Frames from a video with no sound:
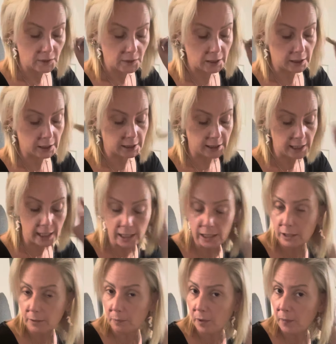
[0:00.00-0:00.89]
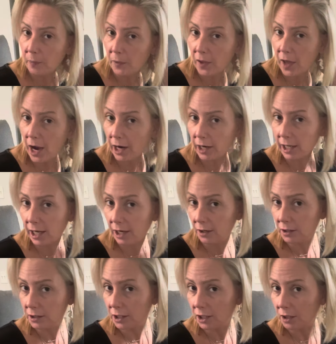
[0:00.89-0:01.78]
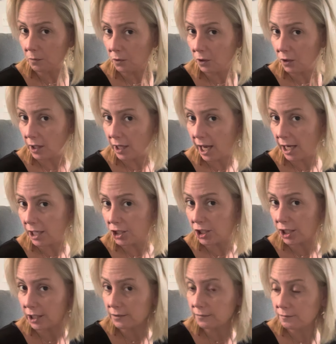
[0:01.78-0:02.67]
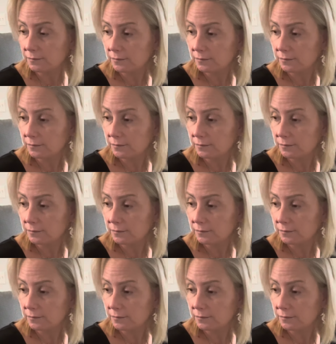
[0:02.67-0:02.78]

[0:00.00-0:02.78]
it's like the people aren't hearing the communication.